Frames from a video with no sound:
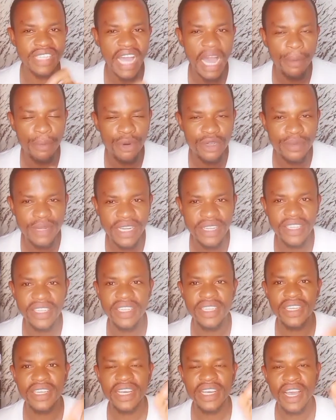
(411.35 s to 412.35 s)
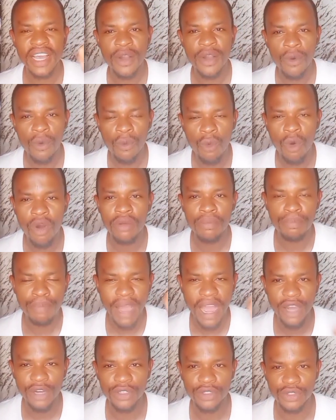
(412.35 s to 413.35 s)
approximately 1
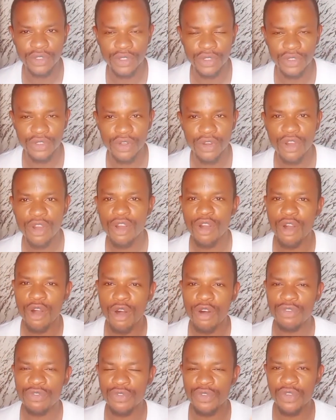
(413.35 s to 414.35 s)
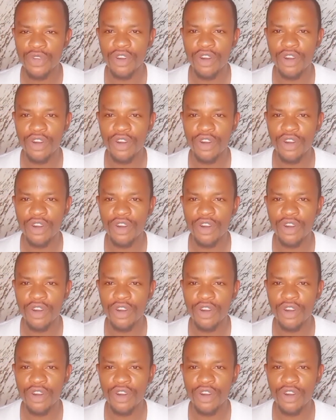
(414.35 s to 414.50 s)
pound of